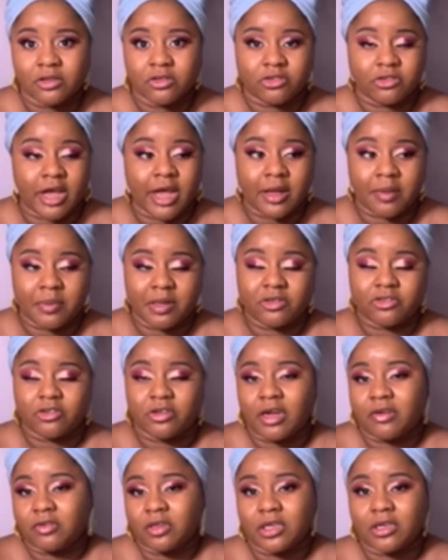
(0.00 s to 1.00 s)
Check, make sure
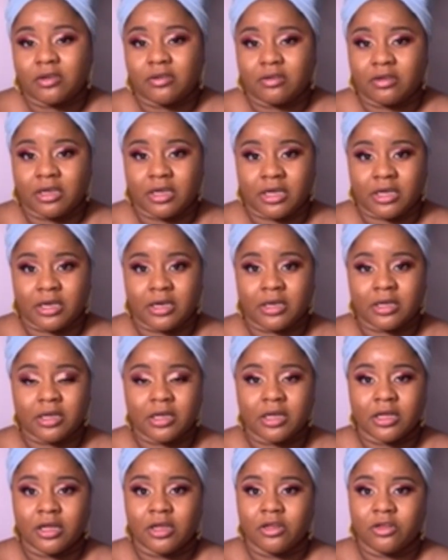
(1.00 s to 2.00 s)
everything is good
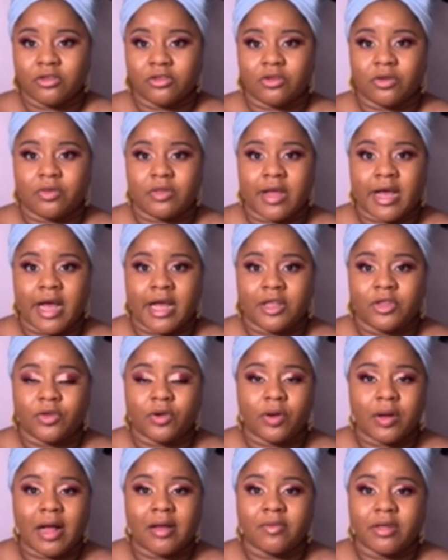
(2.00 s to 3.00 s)
so that you
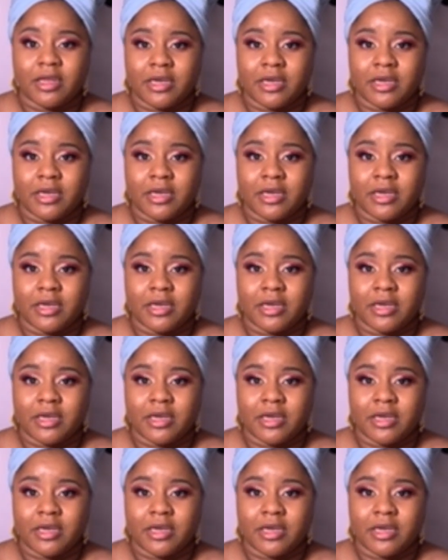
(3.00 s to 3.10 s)
don't have